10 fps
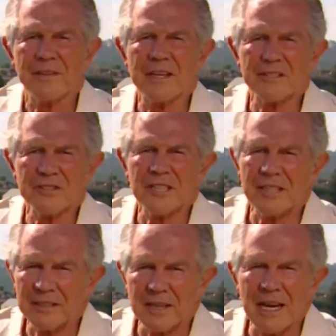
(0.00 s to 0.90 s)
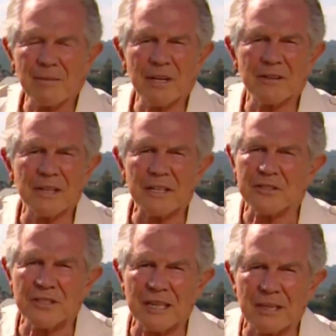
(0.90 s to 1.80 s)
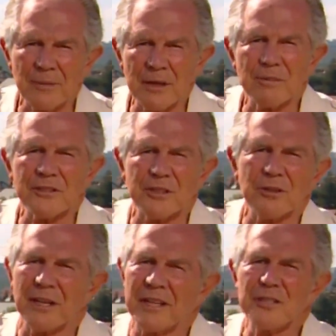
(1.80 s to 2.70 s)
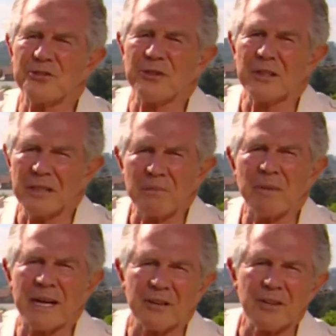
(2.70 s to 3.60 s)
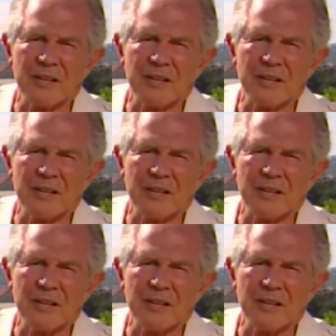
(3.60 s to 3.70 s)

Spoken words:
Israel in the 1970s not only endured for his